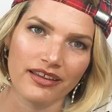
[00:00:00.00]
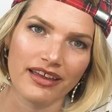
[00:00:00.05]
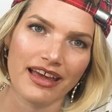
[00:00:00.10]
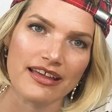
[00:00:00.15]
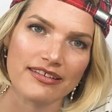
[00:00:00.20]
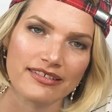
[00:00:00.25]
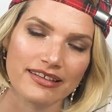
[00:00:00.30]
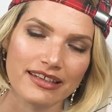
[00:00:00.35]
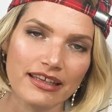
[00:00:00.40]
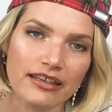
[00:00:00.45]

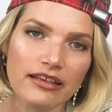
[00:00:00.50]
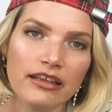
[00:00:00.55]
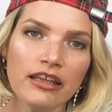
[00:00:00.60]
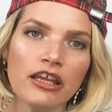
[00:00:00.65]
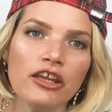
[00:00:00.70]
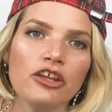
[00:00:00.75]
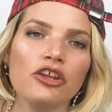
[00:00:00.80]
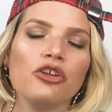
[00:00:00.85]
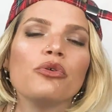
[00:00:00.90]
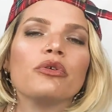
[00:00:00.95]
As in,
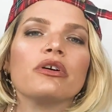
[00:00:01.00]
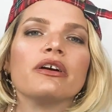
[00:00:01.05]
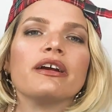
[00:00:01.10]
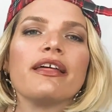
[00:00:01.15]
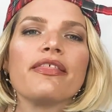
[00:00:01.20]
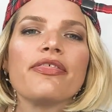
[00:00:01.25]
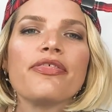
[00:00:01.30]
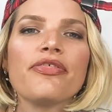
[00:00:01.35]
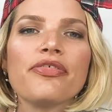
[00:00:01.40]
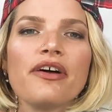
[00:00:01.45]
you are a
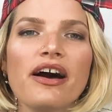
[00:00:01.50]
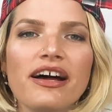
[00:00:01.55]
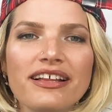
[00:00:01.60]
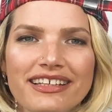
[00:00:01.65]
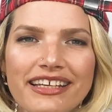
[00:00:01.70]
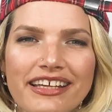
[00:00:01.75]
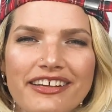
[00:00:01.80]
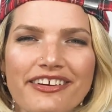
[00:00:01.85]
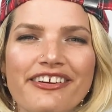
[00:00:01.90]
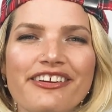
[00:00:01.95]
thought
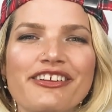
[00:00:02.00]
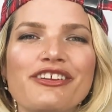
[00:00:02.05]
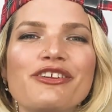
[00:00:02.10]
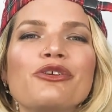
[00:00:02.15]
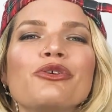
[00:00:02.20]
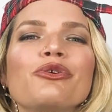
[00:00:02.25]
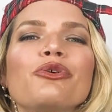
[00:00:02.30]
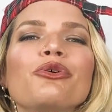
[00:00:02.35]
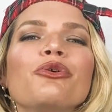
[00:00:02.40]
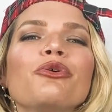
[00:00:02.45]
leader.
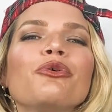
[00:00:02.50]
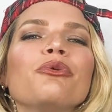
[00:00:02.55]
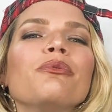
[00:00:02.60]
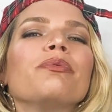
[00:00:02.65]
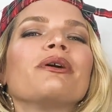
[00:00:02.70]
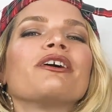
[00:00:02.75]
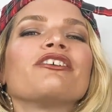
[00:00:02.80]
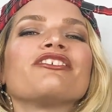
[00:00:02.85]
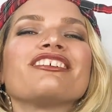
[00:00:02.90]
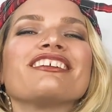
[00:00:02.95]
You
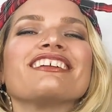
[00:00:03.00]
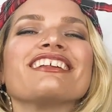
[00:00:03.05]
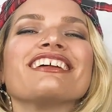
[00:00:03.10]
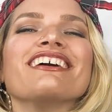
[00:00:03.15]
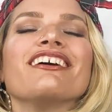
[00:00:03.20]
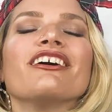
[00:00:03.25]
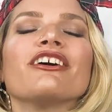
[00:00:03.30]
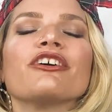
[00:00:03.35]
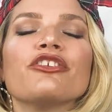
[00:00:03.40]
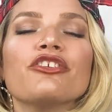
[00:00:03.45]
personally
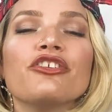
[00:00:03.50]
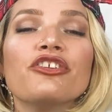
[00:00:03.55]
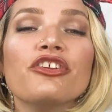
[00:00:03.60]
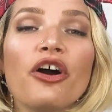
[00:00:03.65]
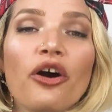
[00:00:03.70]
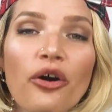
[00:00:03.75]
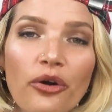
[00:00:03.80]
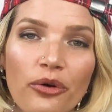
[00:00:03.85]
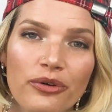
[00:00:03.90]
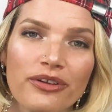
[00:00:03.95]
are
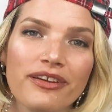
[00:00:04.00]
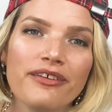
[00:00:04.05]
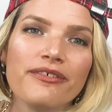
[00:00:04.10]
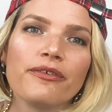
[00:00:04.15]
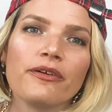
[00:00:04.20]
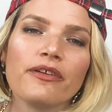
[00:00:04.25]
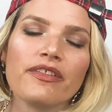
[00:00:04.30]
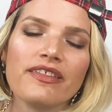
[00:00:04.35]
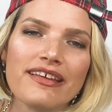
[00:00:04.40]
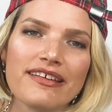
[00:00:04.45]
known
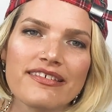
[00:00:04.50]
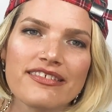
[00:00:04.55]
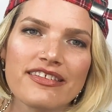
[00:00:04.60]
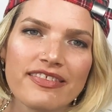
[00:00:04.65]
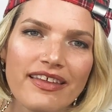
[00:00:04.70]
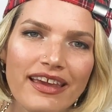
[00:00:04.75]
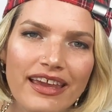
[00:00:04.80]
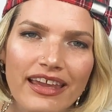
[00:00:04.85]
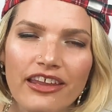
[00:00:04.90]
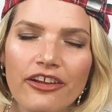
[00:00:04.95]
for this
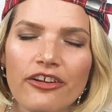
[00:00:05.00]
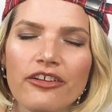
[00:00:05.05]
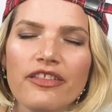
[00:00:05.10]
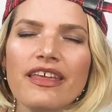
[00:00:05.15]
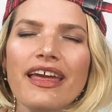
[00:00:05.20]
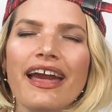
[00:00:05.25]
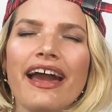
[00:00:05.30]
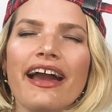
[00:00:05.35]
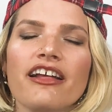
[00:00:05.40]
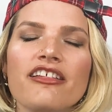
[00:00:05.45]
thing. You're
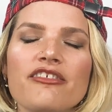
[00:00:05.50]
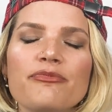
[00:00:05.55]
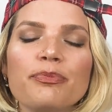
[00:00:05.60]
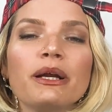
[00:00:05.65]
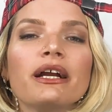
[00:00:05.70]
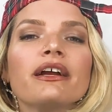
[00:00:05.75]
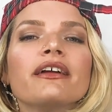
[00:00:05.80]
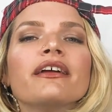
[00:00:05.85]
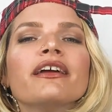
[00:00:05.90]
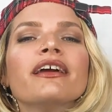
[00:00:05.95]
the
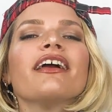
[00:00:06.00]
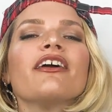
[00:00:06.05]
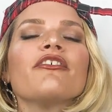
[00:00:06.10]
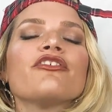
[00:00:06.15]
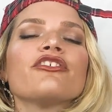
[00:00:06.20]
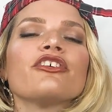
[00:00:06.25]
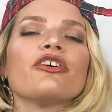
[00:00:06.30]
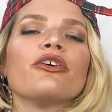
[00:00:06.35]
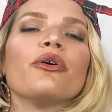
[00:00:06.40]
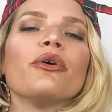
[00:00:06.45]
expert. If
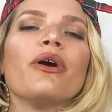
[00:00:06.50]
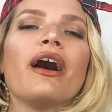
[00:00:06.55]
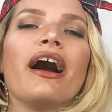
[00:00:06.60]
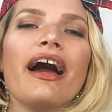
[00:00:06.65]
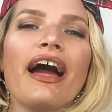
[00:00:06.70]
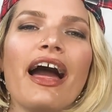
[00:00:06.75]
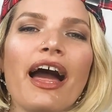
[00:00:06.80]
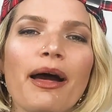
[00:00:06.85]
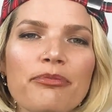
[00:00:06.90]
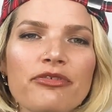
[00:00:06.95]
so,
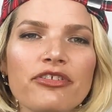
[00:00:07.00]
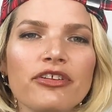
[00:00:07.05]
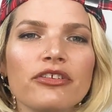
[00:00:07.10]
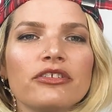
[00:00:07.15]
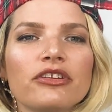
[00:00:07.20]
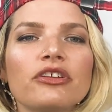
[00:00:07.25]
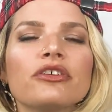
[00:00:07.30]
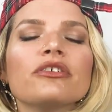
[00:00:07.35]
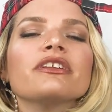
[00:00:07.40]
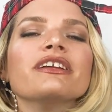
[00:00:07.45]

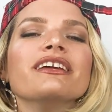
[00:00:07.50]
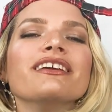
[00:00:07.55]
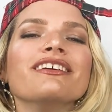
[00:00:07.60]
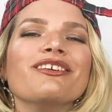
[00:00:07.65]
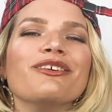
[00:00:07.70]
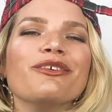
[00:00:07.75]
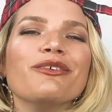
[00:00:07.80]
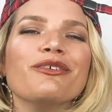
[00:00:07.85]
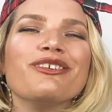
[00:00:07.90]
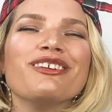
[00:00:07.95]
absolutely
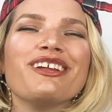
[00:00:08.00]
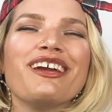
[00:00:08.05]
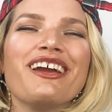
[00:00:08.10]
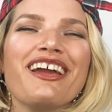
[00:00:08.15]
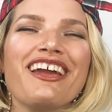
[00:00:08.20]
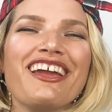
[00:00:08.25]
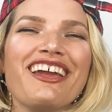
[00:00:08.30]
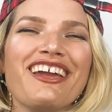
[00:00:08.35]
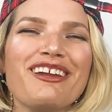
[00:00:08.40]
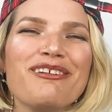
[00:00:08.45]
use
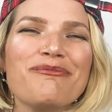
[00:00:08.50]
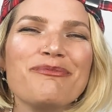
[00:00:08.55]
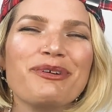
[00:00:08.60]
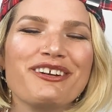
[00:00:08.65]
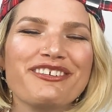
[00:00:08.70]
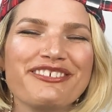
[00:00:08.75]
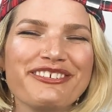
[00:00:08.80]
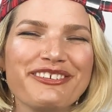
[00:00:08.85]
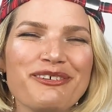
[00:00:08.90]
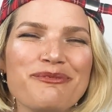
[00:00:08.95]
a
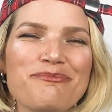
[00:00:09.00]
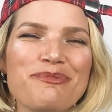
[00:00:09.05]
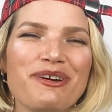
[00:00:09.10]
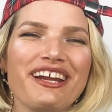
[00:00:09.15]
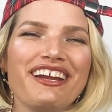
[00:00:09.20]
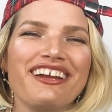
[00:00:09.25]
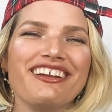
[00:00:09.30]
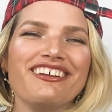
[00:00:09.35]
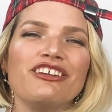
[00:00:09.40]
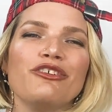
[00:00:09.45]
personal
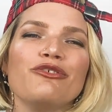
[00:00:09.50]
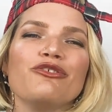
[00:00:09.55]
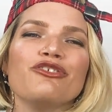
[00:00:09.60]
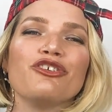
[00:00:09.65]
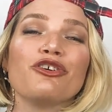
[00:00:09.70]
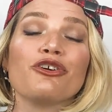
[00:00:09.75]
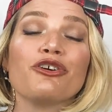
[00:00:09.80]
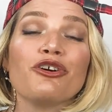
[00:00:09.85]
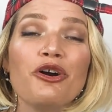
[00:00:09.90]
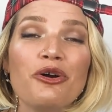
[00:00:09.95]
brand. Use
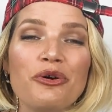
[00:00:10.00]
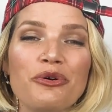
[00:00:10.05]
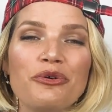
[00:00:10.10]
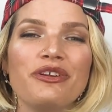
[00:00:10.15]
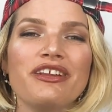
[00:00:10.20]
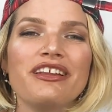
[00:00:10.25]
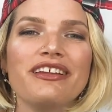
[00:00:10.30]
your own